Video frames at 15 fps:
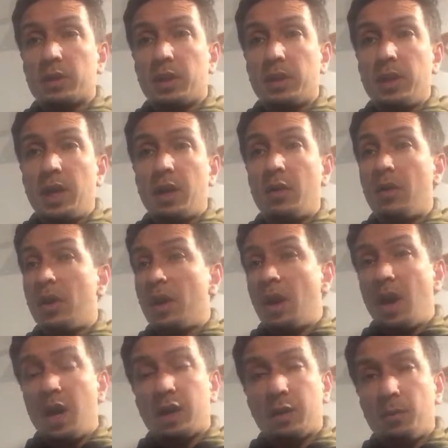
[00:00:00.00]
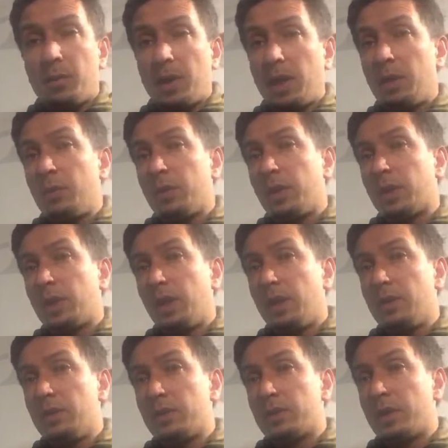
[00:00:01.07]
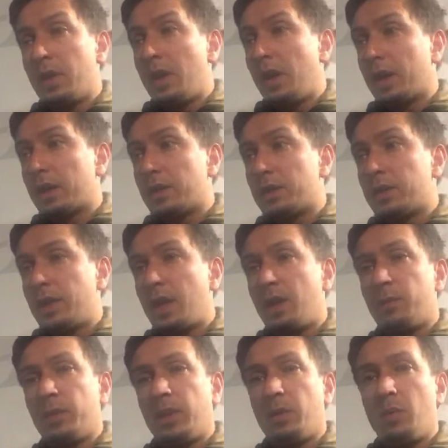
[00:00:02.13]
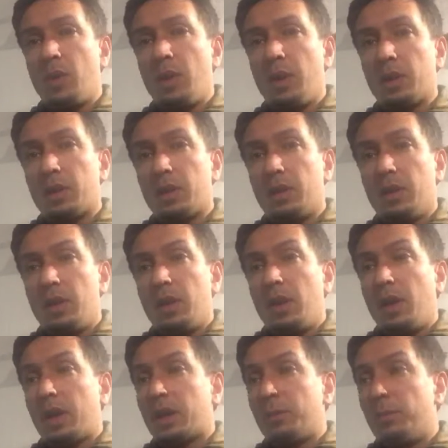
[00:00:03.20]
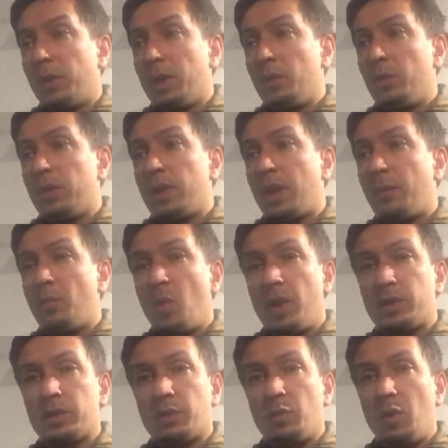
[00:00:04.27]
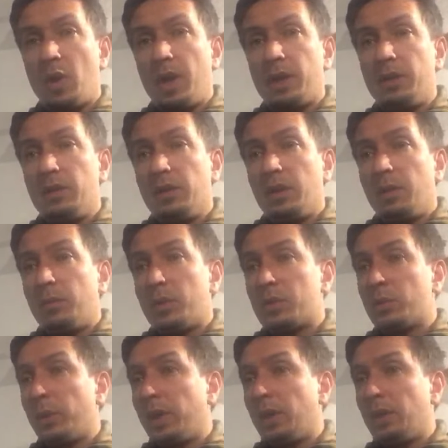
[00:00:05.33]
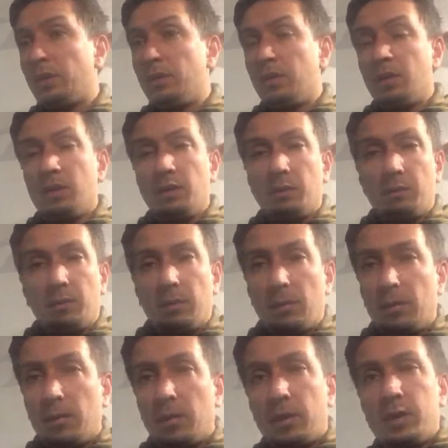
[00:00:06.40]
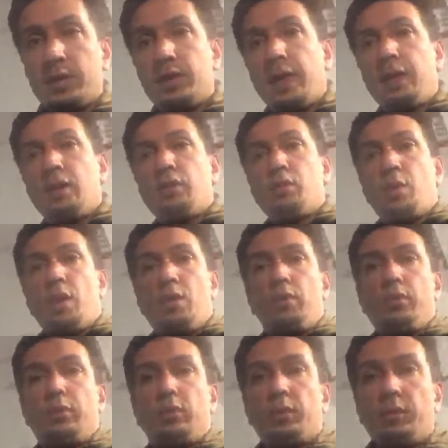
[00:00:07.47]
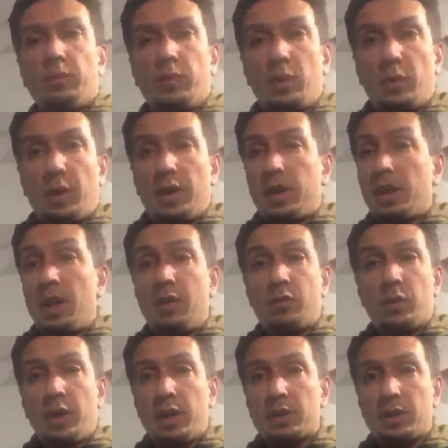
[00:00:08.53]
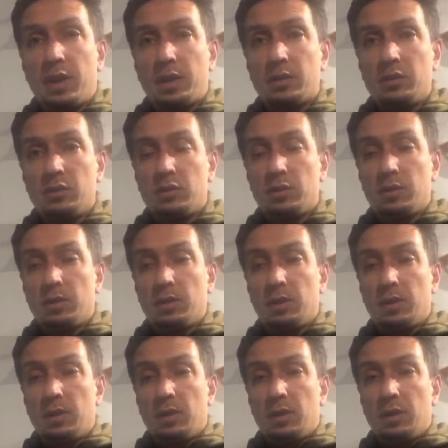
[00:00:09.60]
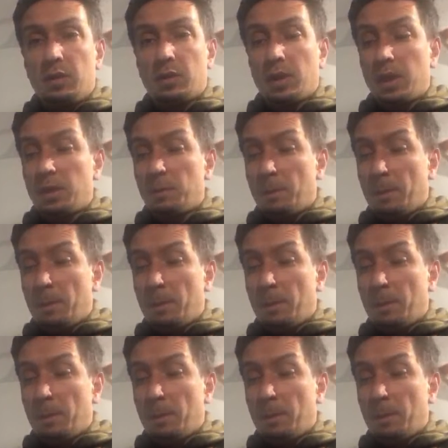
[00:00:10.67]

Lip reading: done now, I can play with the kids, I can set up their work, I can be with them one to one between 10 and 12. All right, and then everyone has lunch. Okay,